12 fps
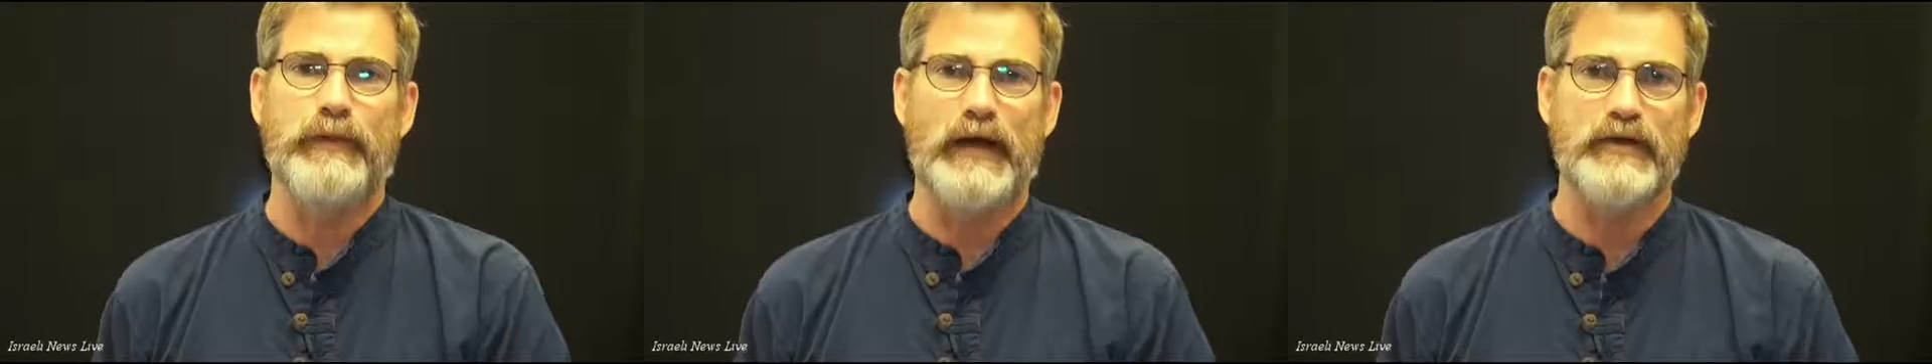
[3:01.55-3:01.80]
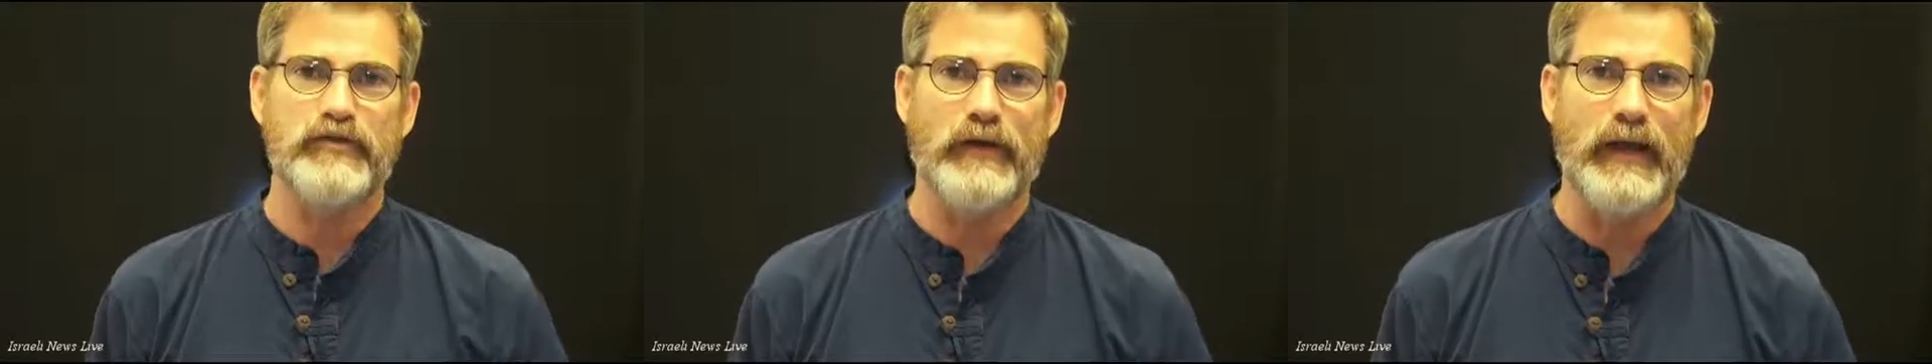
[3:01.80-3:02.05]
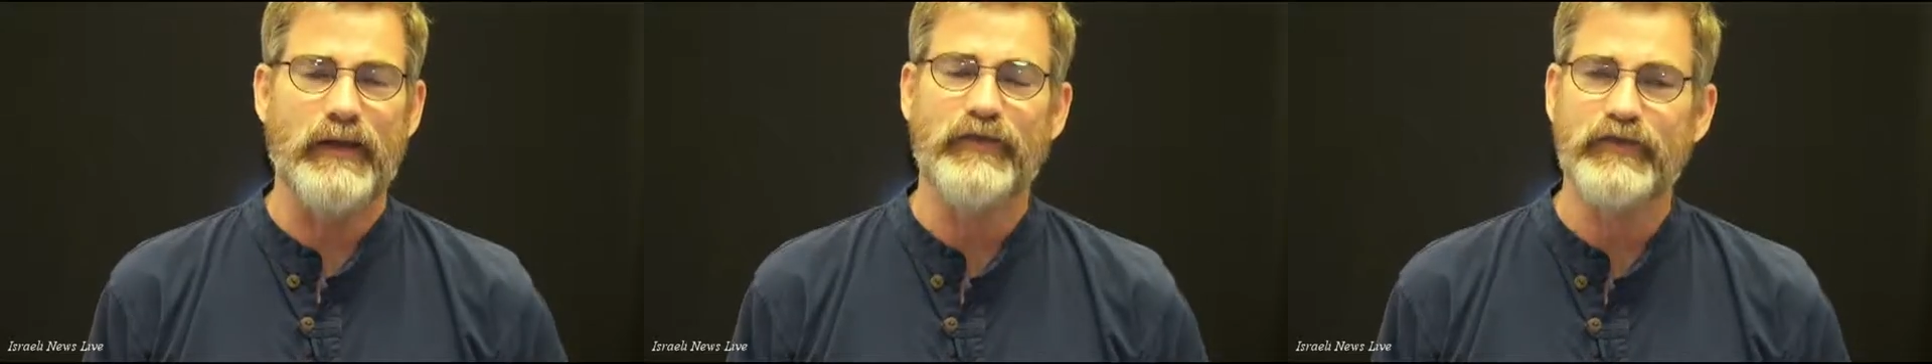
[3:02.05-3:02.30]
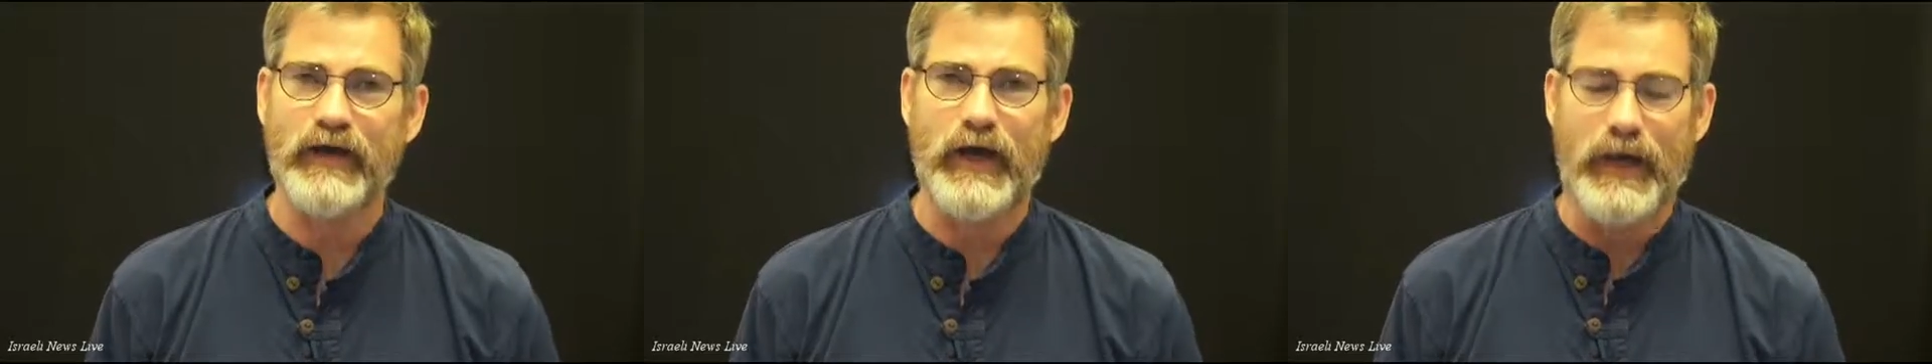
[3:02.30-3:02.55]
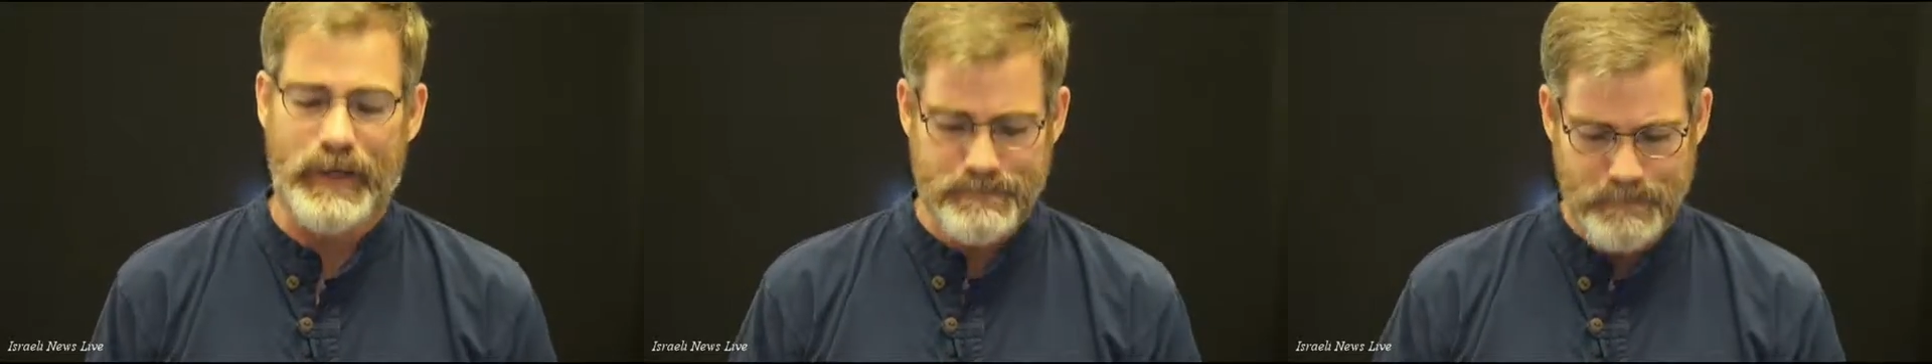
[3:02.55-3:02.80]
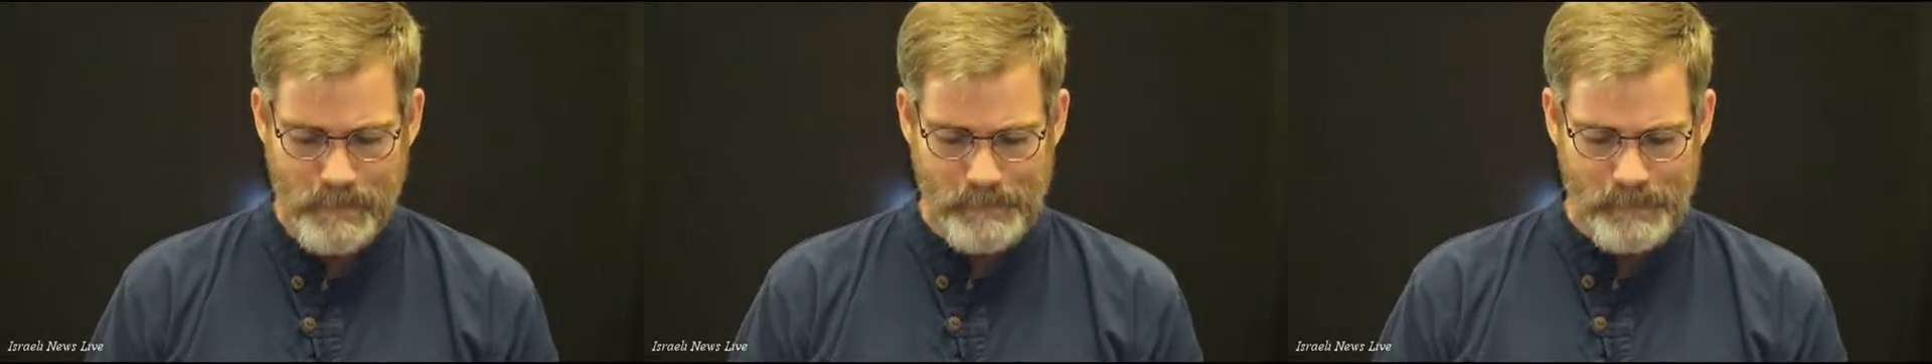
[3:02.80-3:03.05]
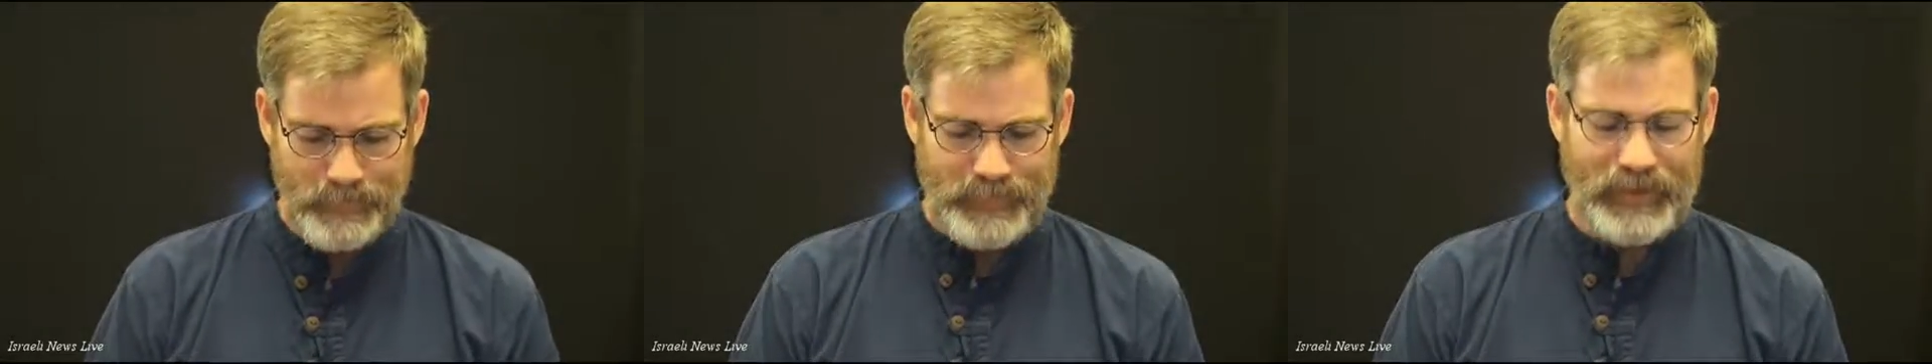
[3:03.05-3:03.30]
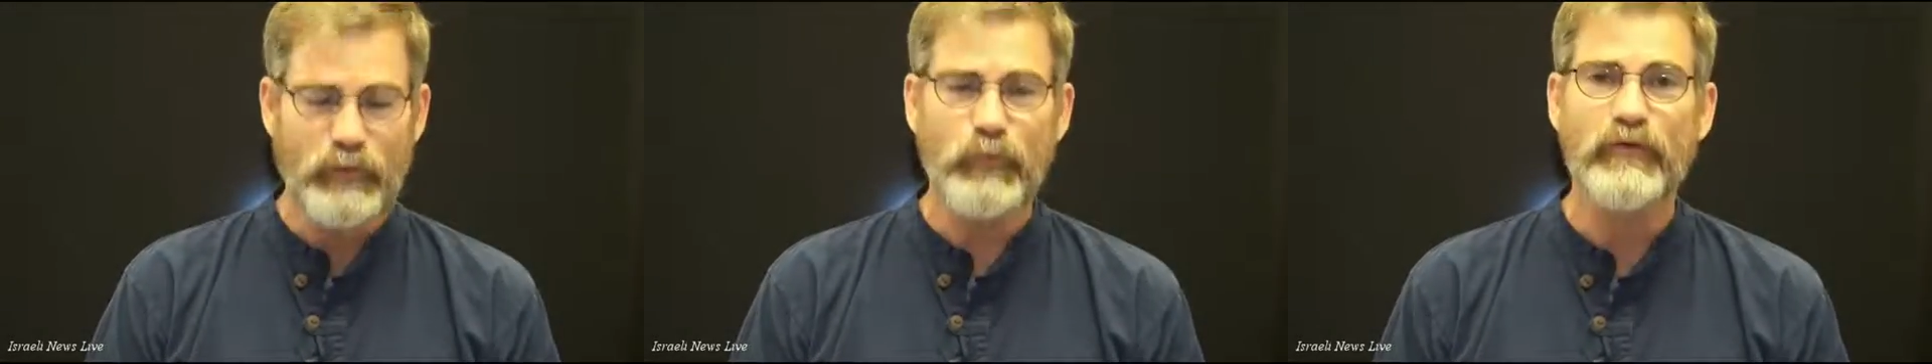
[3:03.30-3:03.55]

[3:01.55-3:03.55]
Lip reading: Bashar al-Assad. And